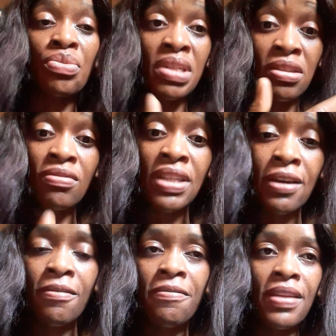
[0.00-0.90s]
resolving
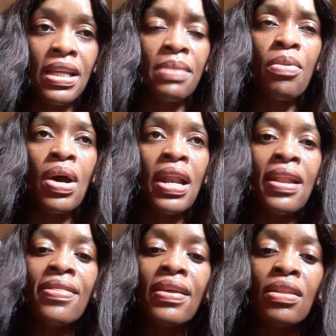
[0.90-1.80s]
conflict, but
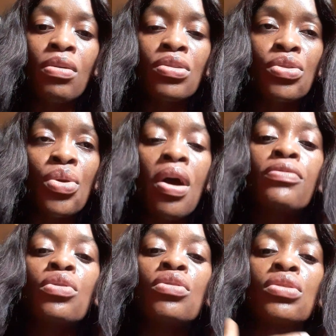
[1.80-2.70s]
another thing also, you have
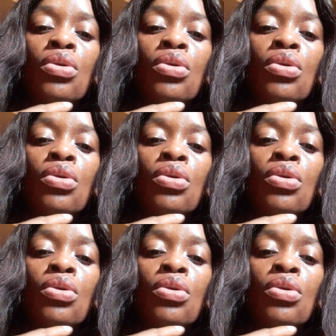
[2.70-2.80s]
to